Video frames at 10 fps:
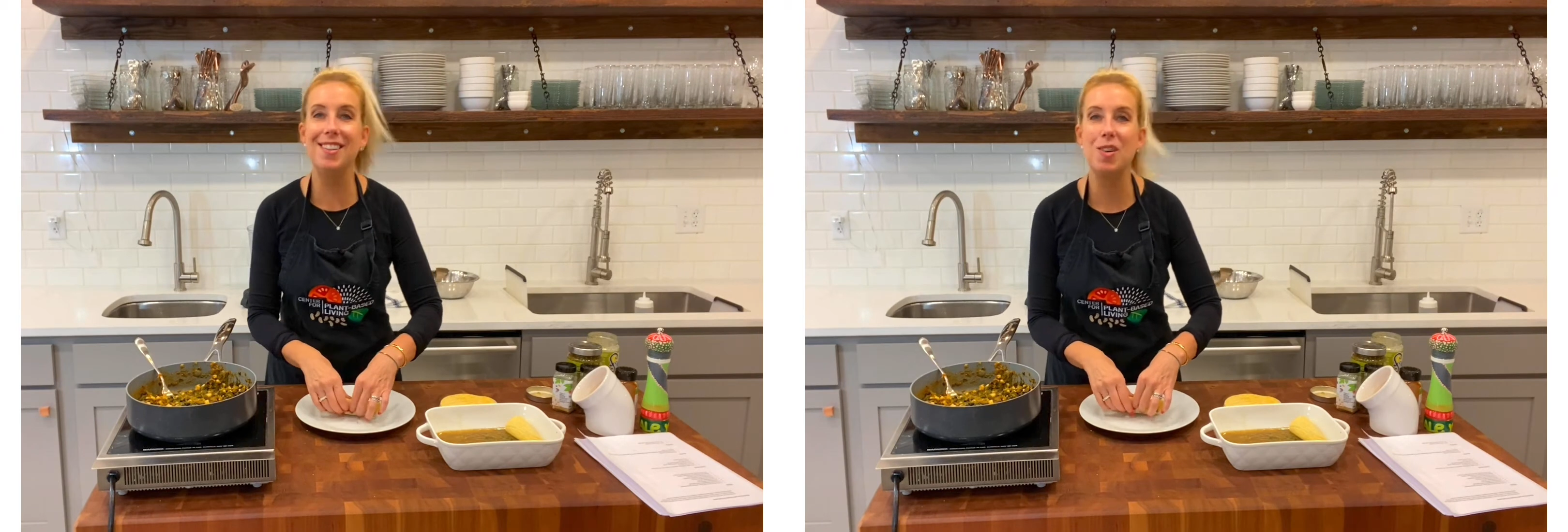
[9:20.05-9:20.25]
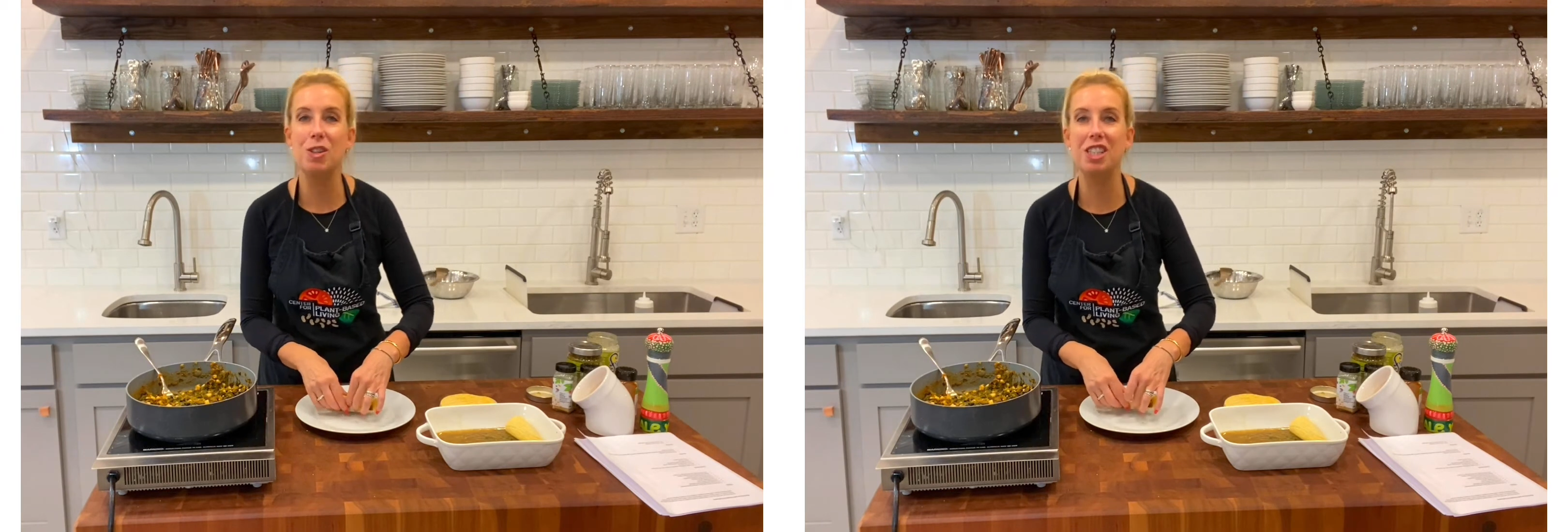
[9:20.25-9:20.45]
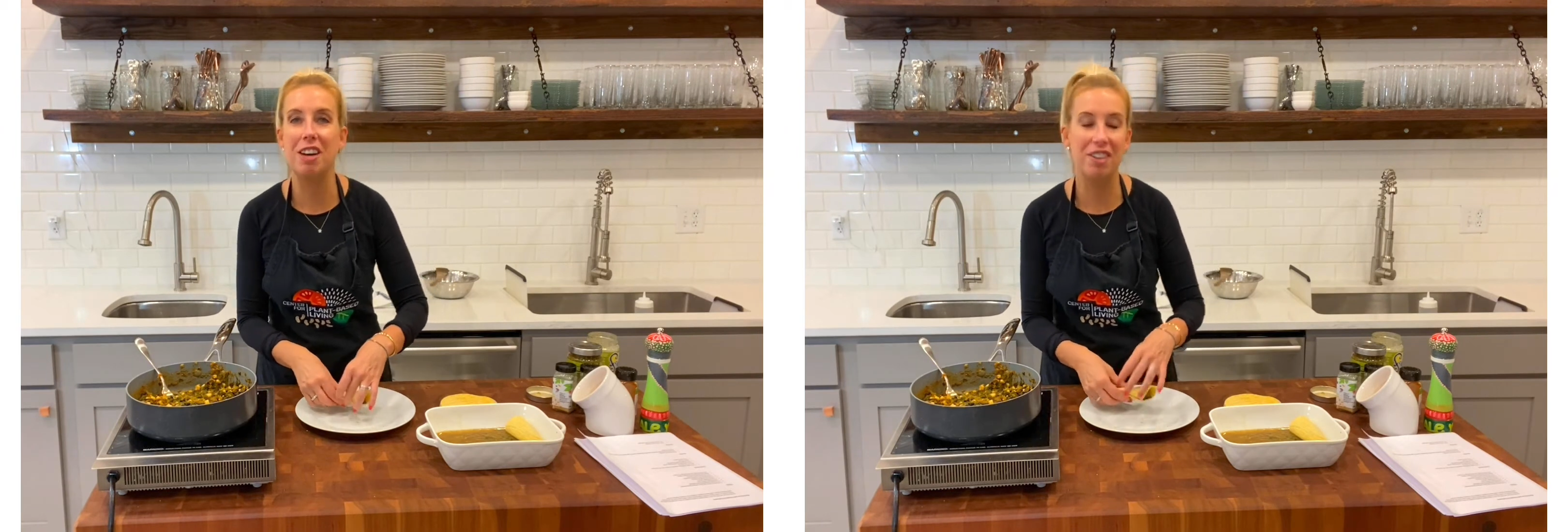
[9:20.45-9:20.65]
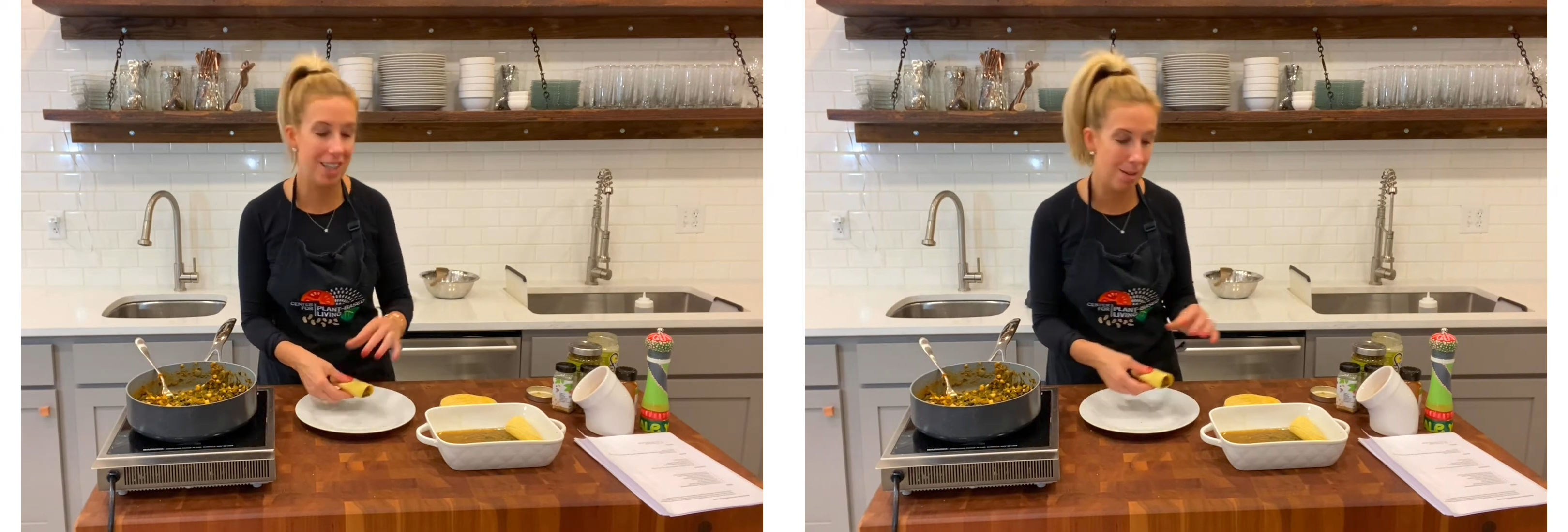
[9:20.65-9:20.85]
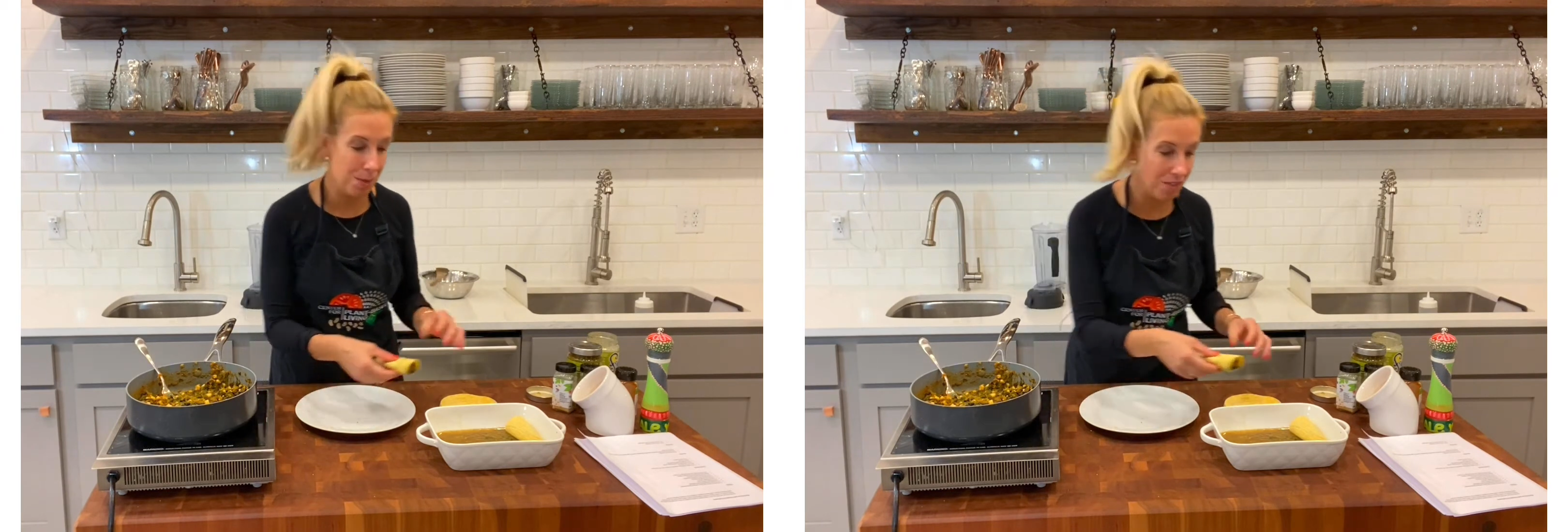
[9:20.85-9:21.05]
whichever
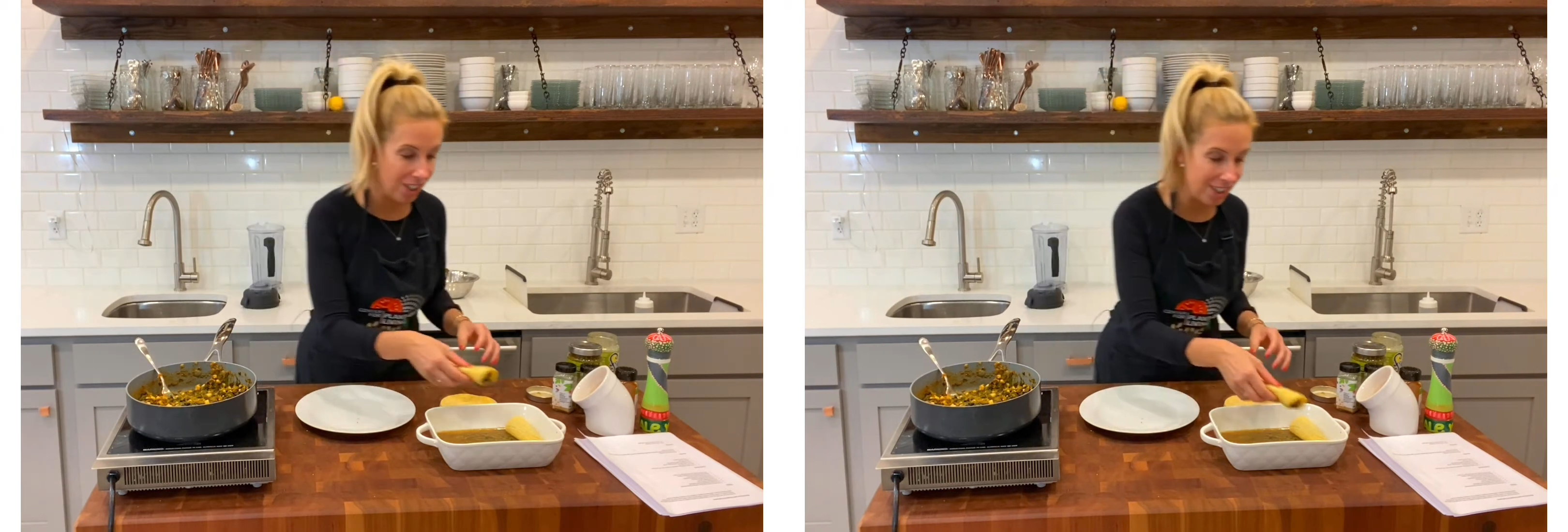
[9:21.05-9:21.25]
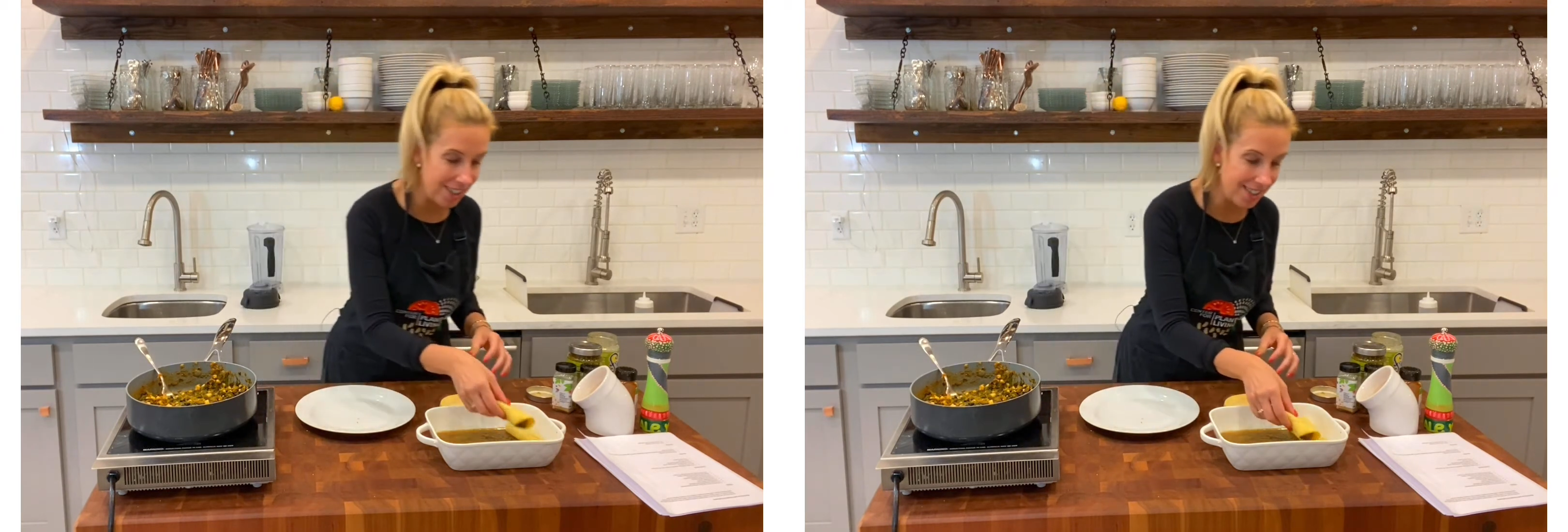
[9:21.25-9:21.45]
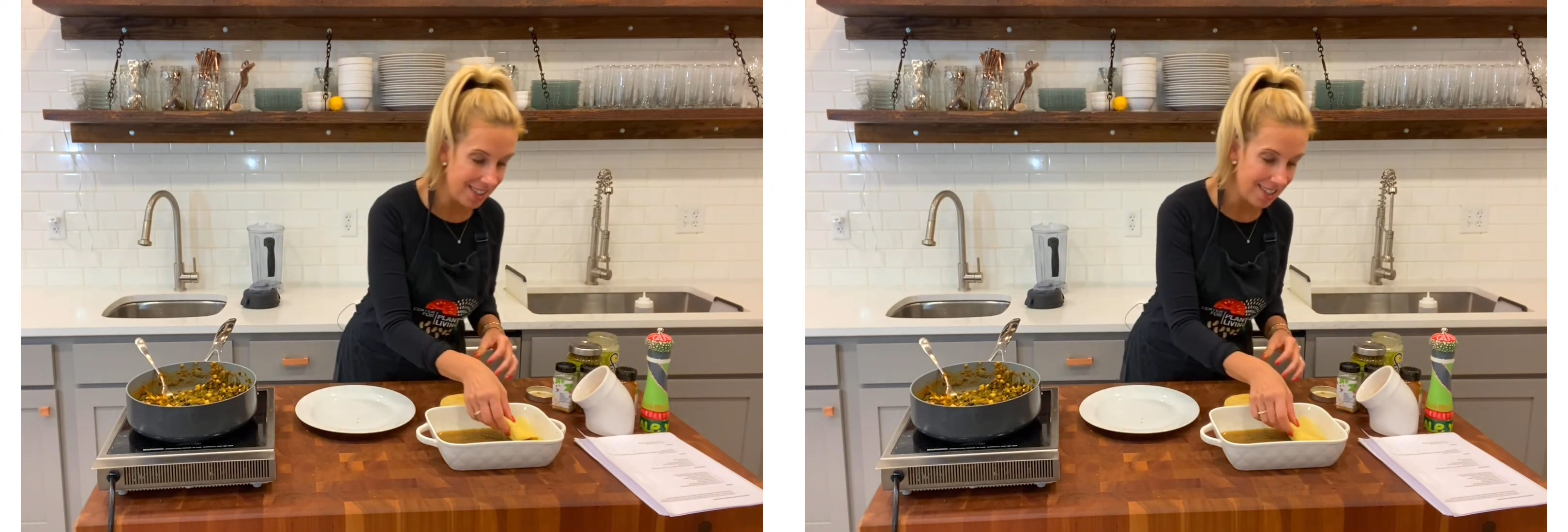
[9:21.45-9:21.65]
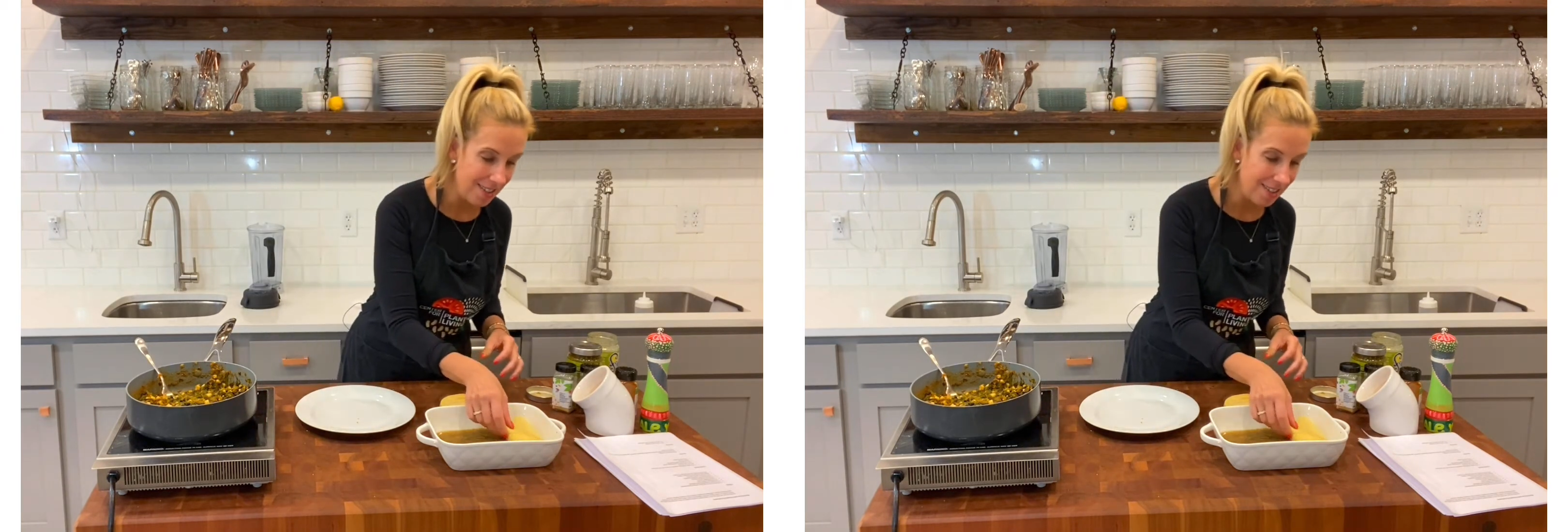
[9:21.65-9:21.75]
comes first.